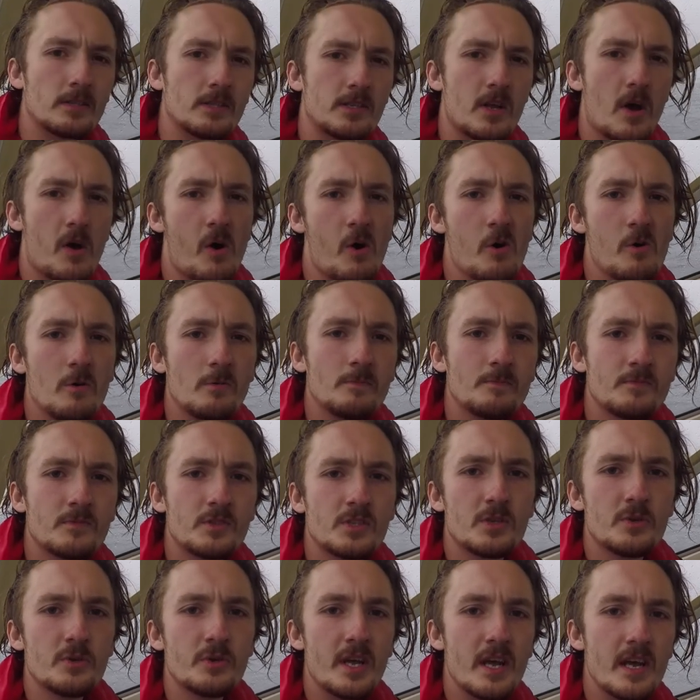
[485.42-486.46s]
So
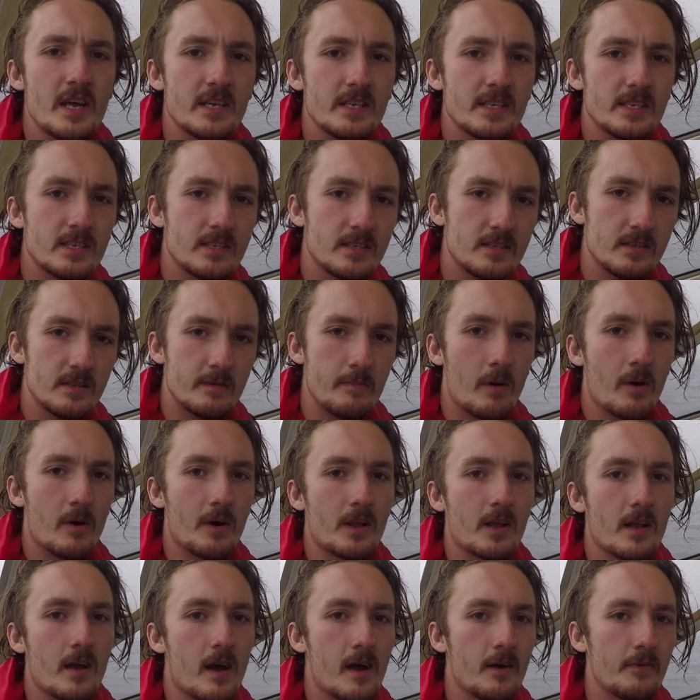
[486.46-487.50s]
today is the
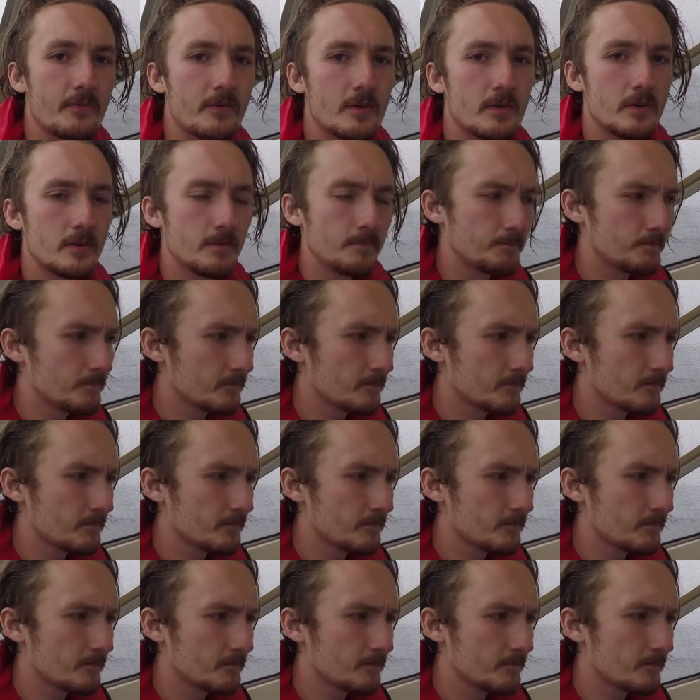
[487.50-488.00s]
morning after.